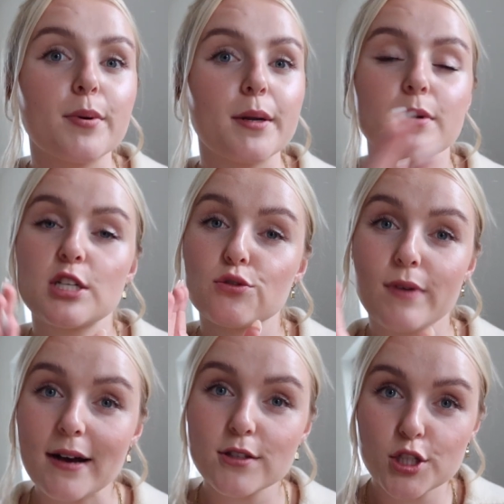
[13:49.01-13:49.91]
But
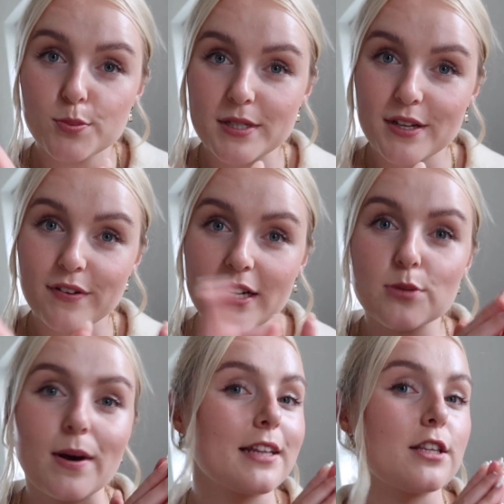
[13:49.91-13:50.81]
trousers specifically
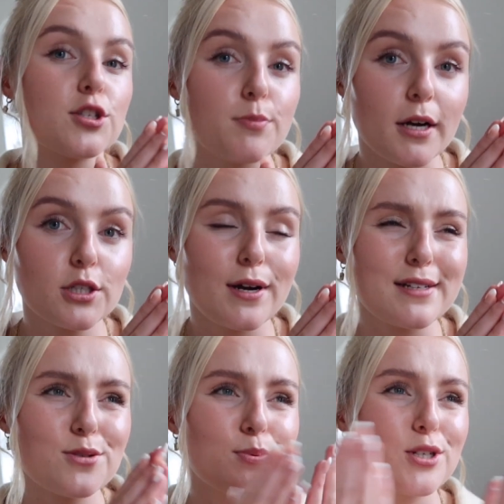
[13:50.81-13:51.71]
as well, like the smart
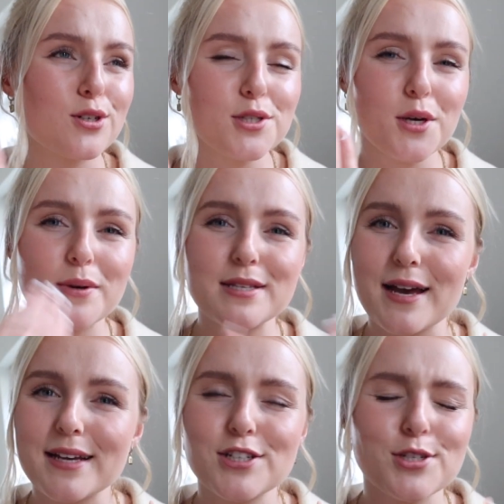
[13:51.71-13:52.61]
trousers, which also is
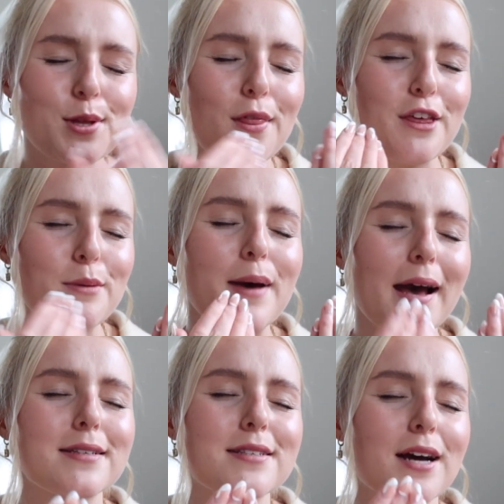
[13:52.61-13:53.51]
like just the
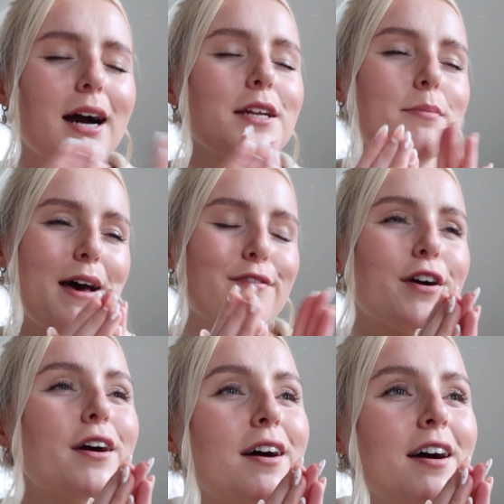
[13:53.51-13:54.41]
best item
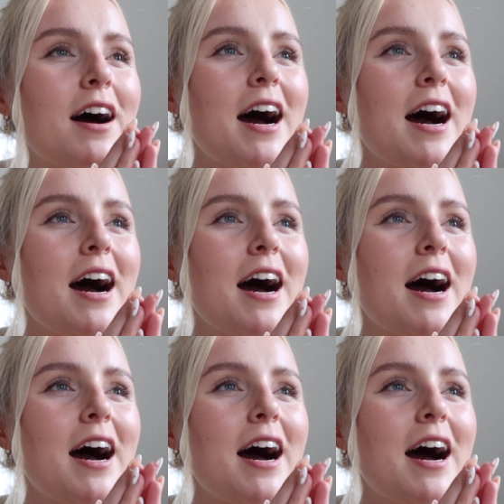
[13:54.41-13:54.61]
ever.